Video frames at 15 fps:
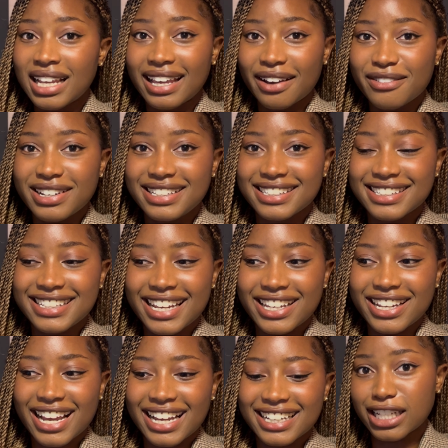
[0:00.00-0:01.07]
can we take
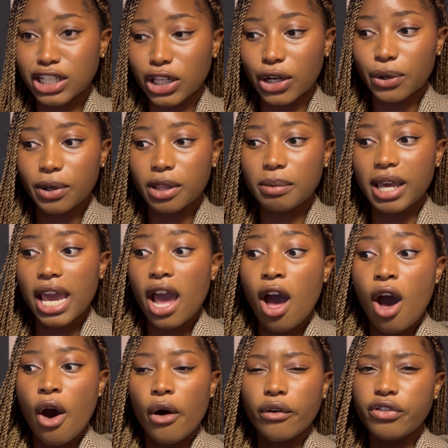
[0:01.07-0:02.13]
you guys along with me
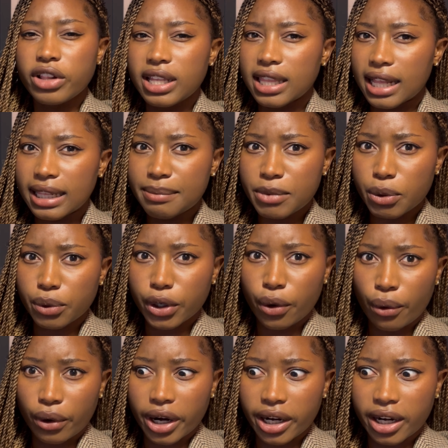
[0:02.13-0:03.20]
hopefully they let me
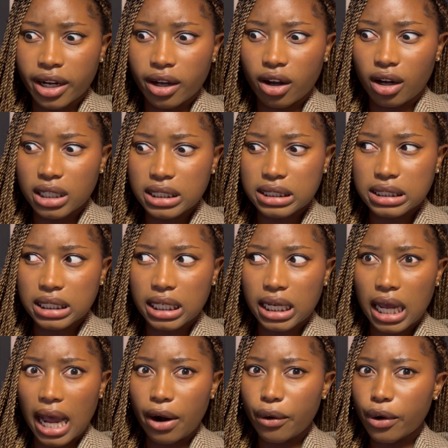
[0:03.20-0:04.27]
record
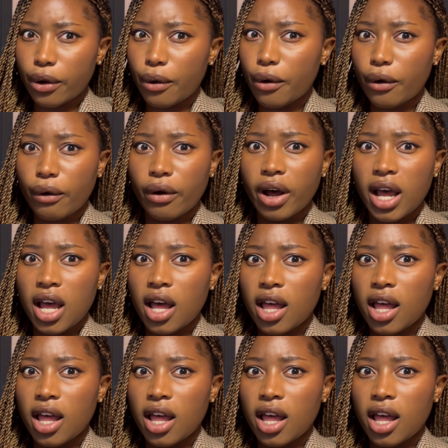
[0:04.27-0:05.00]
honestly i don't know